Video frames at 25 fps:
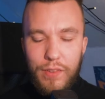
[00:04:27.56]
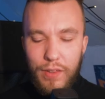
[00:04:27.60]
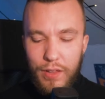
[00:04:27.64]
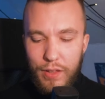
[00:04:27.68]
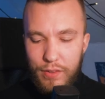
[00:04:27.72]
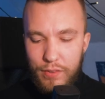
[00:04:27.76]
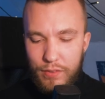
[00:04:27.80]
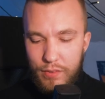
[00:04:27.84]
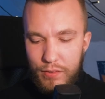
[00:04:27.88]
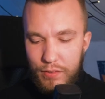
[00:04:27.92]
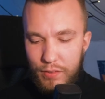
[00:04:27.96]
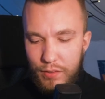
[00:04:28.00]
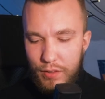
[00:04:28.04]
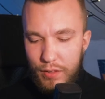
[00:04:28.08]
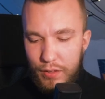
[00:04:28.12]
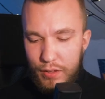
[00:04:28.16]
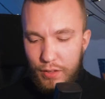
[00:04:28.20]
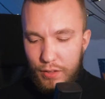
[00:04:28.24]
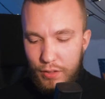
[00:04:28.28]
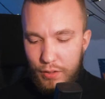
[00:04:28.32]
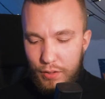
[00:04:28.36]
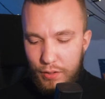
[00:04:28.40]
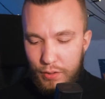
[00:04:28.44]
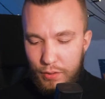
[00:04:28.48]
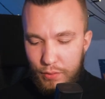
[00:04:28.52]
has
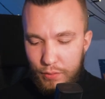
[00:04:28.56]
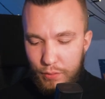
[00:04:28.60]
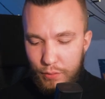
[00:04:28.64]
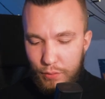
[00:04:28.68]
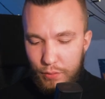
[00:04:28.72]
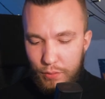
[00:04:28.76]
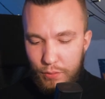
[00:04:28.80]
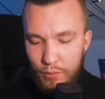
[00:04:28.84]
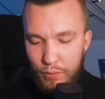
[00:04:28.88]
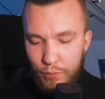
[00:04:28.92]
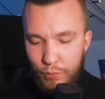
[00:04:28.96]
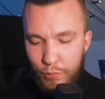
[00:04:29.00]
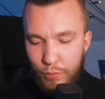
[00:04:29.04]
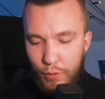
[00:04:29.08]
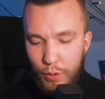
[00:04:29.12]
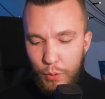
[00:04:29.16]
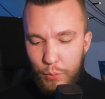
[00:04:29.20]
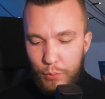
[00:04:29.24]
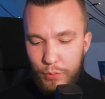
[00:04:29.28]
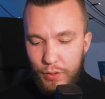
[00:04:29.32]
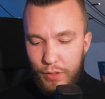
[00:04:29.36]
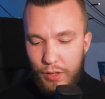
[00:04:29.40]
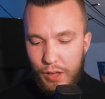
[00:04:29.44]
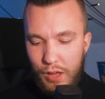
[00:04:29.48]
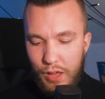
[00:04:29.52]

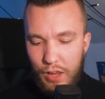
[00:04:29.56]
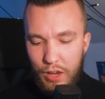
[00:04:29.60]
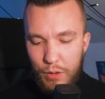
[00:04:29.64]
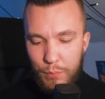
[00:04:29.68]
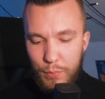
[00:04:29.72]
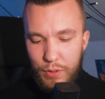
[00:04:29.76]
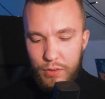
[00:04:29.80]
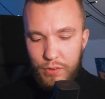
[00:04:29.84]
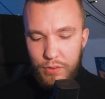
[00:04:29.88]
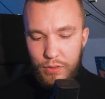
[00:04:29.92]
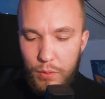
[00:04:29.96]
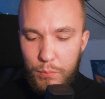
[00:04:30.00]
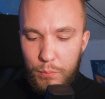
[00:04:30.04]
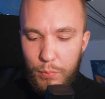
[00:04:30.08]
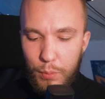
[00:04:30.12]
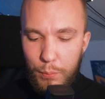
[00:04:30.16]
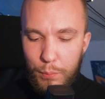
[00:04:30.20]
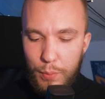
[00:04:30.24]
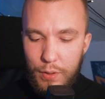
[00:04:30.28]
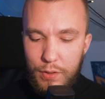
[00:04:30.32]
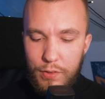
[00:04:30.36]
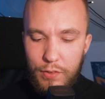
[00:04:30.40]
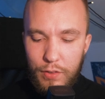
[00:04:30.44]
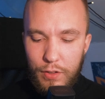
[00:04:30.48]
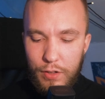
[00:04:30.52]
floating elements, but
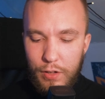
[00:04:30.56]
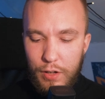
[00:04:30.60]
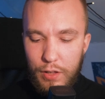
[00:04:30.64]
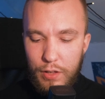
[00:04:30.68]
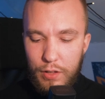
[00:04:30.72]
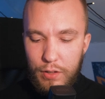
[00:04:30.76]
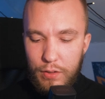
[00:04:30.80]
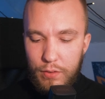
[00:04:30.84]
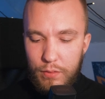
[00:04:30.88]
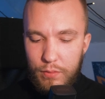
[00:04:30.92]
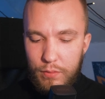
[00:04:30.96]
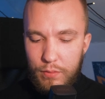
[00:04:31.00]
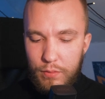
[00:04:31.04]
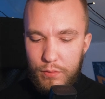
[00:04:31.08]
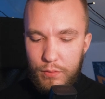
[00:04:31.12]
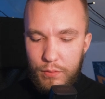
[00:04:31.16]
basically